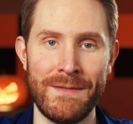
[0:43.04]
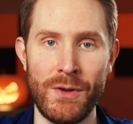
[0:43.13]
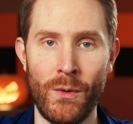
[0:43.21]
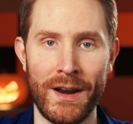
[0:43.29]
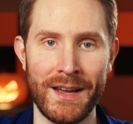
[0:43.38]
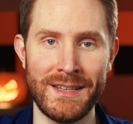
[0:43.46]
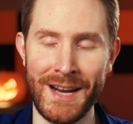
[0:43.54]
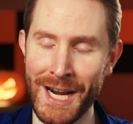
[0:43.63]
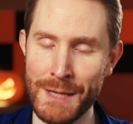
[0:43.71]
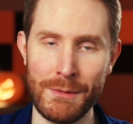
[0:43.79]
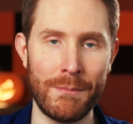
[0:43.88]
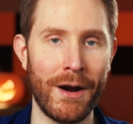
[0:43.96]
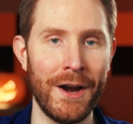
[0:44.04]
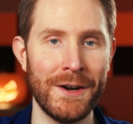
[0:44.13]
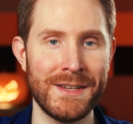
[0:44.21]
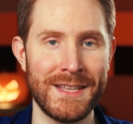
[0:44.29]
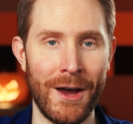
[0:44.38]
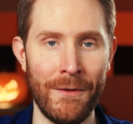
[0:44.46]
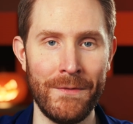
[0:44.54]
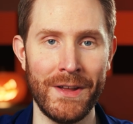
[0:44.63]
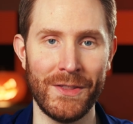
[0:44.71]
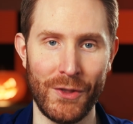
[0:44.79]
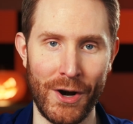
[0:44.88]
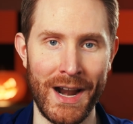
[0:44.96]
if you want to tear them apart yourself
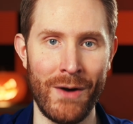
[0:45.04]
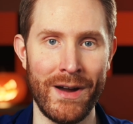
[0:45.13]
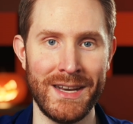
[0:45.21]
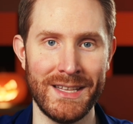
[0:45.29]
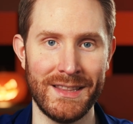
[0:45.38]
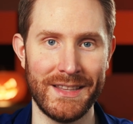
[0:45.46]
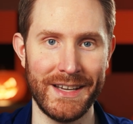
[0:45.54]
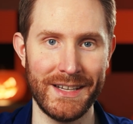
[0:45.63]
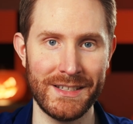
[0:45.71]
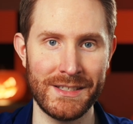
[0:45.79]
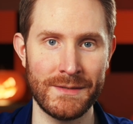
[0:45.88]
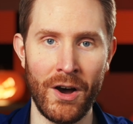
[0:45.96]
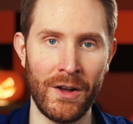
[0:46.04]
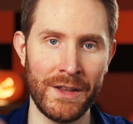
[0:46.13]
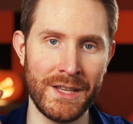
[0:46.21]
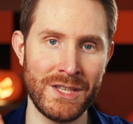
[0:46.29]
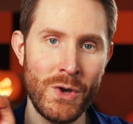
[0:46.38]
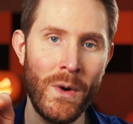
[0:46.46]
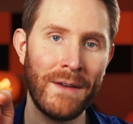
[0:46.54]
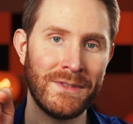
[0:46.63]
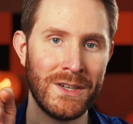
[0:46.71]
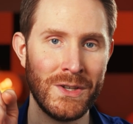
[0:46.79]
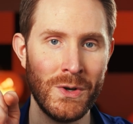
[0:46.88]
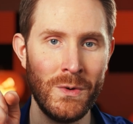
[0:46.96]
and learn how I did things. All you have
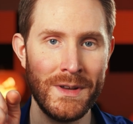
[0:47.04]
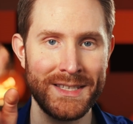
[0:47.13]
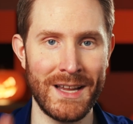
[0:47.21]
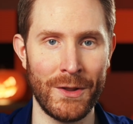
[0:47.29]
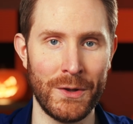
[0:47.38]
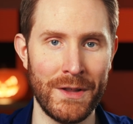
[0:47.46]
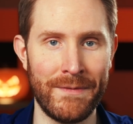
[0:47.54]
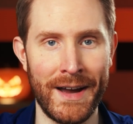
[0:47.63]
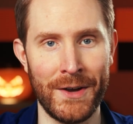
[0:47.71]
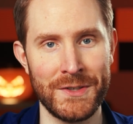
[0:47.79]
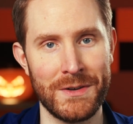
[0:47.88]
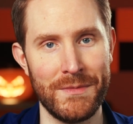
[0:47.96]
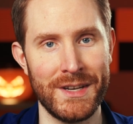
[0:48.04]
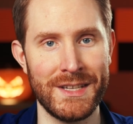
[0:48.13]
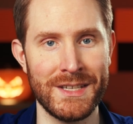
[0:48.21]
to do is download the files from the